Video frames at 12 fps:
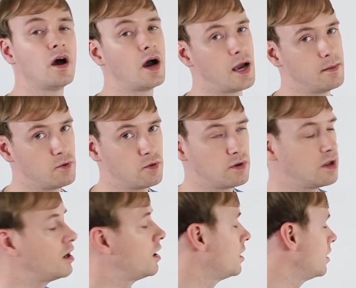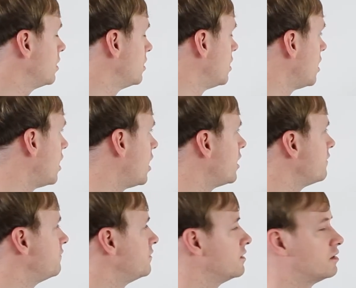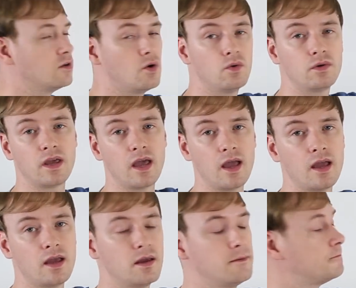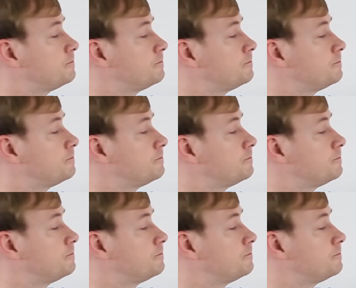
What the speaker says: I'm okay. I feel okay.